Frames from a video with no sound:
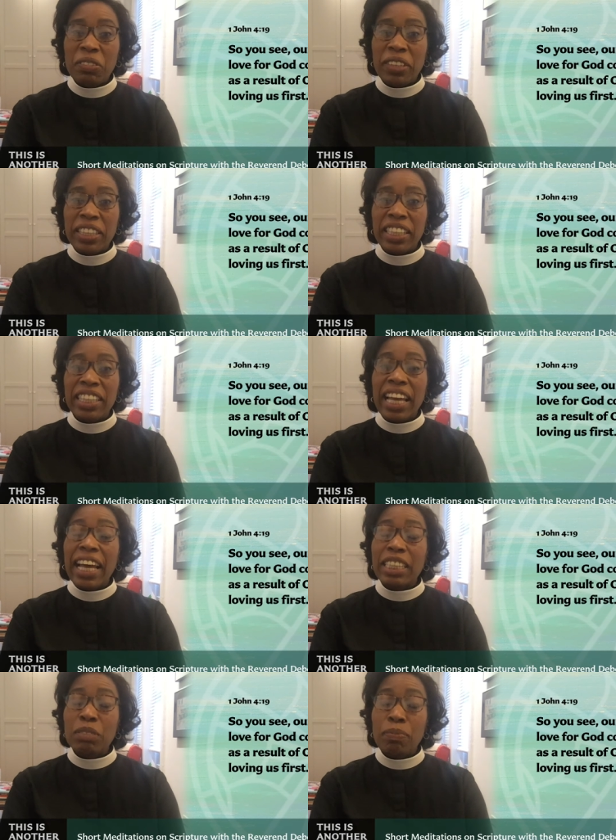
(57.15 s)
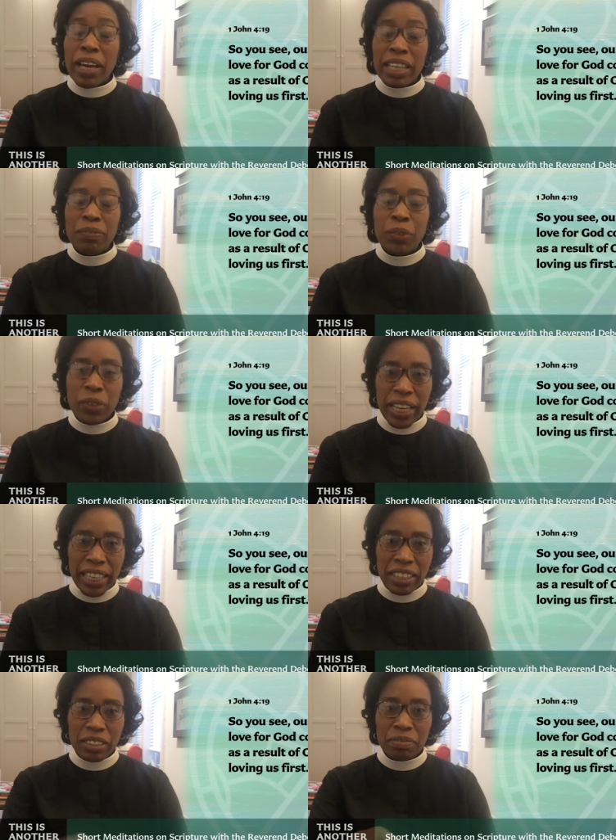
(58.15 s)
with it as my
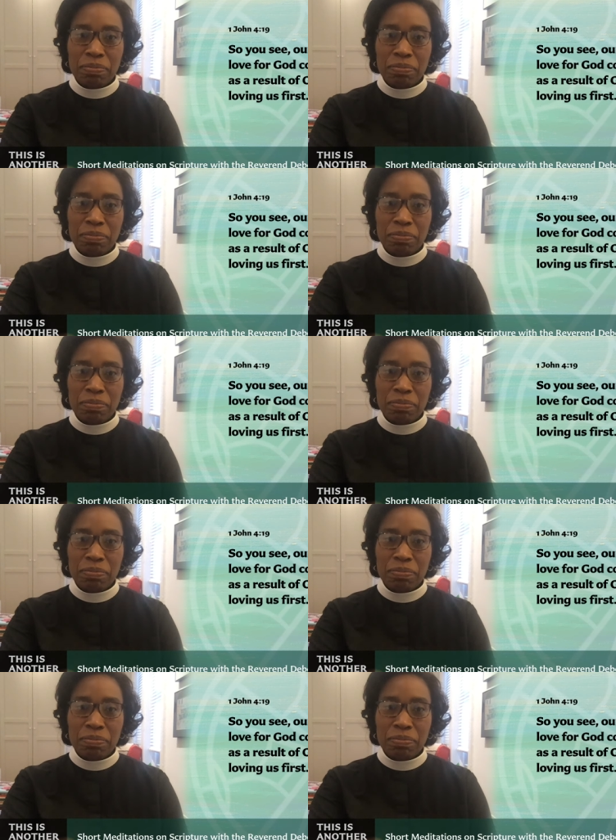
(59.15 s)
prayer.